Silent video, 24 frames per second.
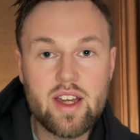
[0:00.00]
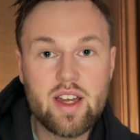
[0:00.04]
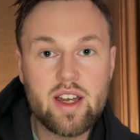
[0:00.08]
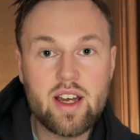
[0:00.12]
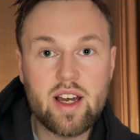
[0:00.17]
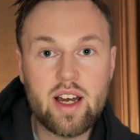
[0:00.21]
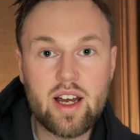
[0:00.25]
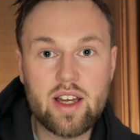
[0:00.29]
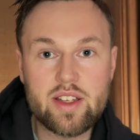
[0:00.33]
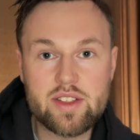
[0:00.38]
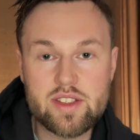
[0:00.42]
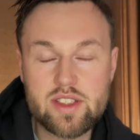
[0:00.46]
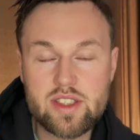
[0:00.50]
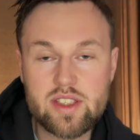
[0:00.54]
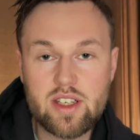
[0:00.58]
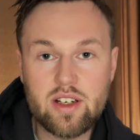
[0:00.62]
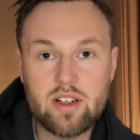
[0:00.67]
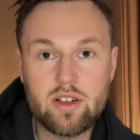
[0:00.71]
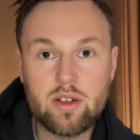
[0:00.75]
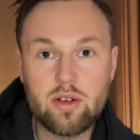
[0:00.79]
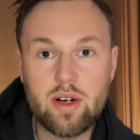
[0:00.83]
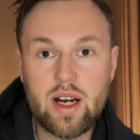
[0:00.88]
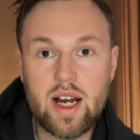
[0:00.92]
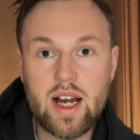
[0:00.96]
And
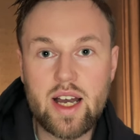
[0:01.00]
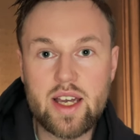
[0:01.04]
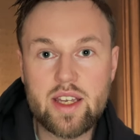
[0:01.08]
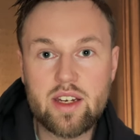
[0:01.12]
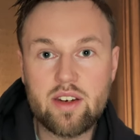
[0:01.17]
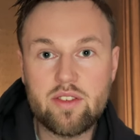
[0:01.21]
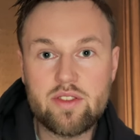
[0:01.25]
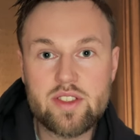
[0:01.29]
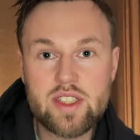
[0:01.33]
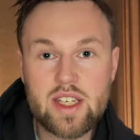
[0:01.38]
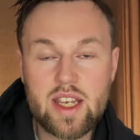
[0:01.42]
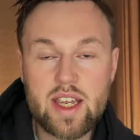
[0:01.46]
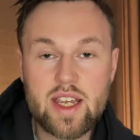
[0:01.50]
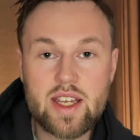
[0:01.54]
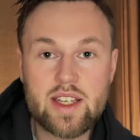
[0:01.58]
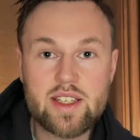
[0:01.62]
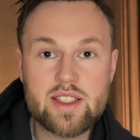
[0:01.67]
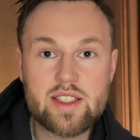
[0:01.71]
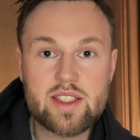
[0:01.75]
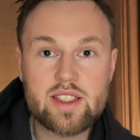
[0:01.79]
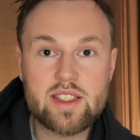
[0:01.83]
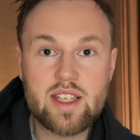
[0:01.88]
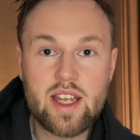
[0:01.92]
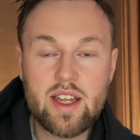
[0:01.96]
so I N F
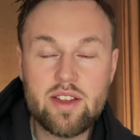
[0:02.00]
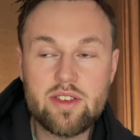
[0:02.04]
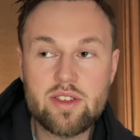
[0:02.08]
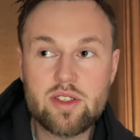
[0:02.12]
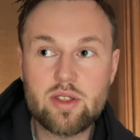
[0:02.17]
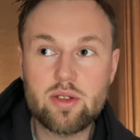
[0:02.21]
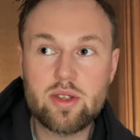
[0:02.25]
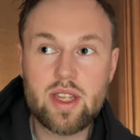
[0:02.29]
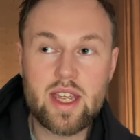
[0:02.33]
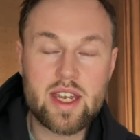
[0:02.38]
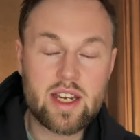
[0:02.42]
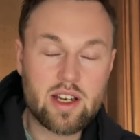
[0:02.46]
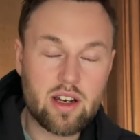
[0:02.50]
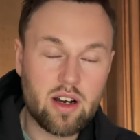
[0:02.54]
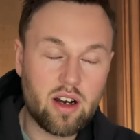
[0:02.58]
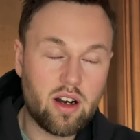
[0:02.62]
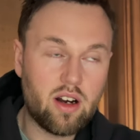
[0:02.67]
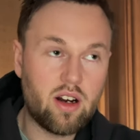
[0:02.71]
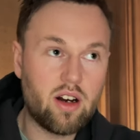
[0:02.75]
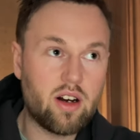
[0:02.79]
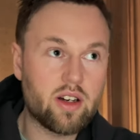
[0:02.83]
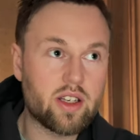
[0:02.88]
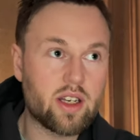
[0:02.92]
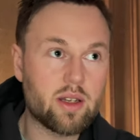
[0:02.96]
Js tend to take
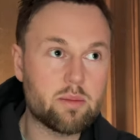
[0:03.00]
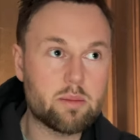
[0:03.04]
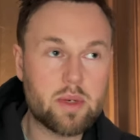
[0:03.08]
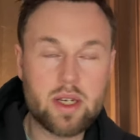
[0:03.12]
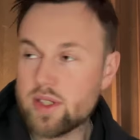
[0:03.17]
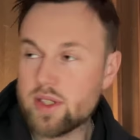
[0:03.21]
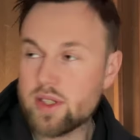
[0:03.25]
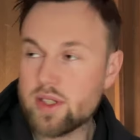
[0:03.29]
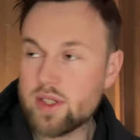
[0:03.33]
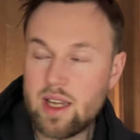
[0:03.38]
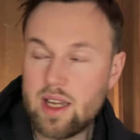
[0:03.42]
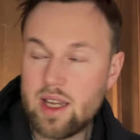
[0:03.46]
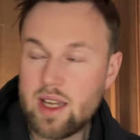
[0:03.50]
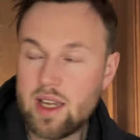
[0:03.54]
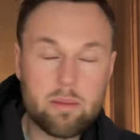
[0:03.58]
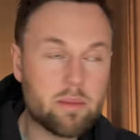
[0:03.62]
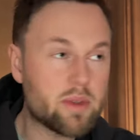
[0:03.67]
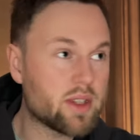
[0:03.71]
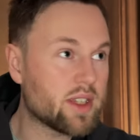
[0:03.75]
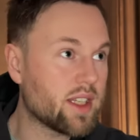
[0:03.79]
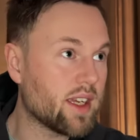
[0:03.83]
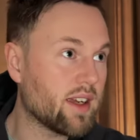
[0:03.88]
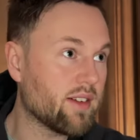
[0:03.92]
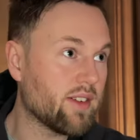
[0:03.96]
on and be
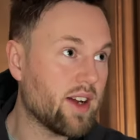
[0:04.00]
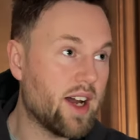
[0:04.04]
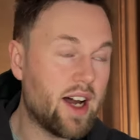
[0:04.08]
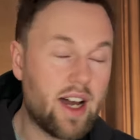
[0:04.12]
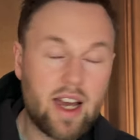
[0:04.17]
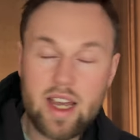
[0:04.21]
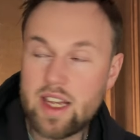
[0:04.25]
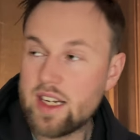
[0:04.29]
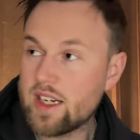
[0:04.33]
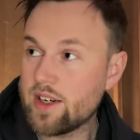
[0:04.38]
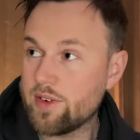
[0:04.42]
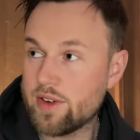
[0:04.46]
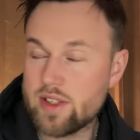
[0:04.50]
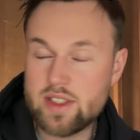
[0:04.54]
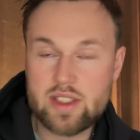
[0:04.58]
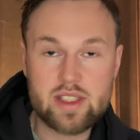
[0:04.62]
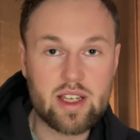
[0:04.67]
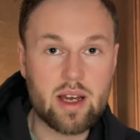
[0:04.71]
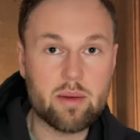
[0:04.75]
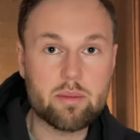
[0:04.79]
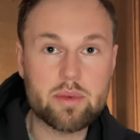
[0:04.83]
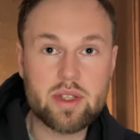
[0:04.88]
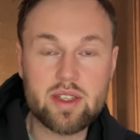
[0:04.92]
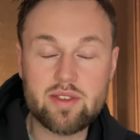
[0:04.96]
receptive, highly
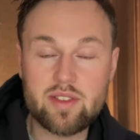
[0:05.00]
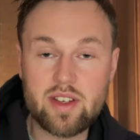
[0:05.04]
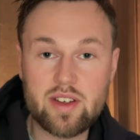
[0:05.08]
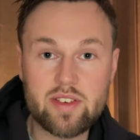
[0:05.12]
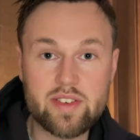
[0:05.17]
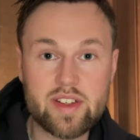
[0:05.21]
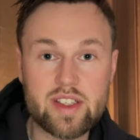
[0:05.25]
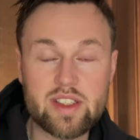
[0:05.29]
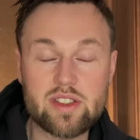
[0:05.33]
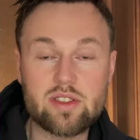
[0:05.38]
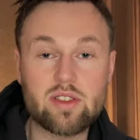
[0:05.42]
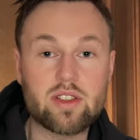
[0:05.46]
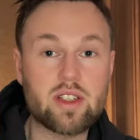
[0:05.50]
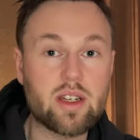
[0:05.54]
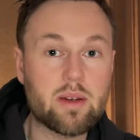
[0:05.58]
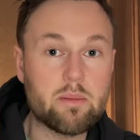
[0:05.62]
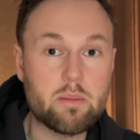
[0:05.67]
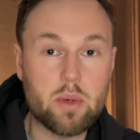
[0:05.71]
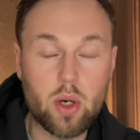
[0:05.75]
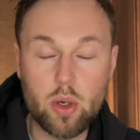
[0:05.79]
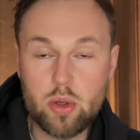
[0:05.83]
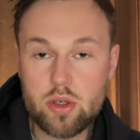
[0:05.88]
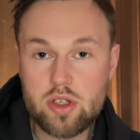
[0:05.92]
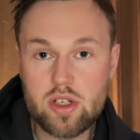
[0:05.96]
receptive even, to the
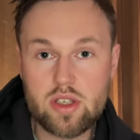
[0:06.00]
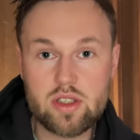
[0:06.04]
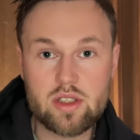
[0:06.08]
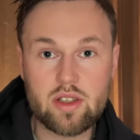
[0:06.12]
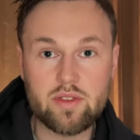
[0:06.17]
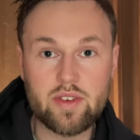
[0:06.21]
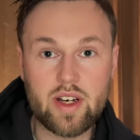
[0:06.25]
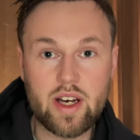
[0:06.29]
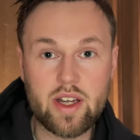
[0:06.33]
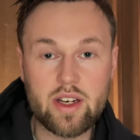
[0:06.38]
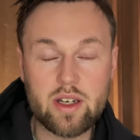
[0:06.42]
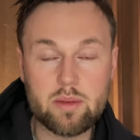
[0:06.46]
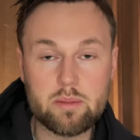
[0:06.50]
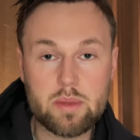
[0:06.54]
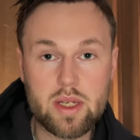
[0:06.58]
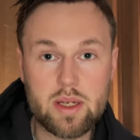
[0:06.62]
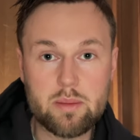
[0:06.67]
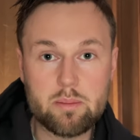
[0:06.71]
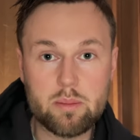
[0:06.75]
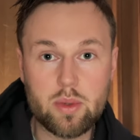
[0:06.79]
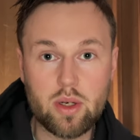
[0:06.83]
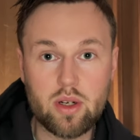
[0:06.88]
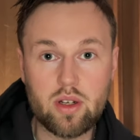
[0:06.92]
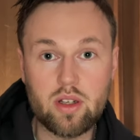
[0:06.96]
emotions of other
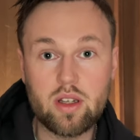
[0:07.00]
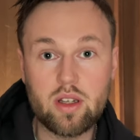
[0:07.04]
people.